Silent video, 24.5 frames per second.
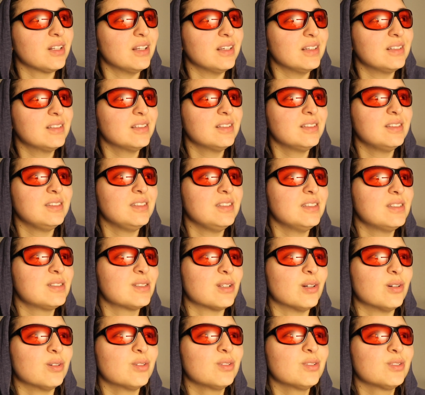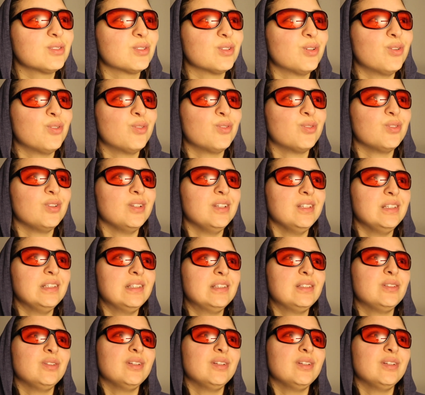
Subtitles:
like these songs only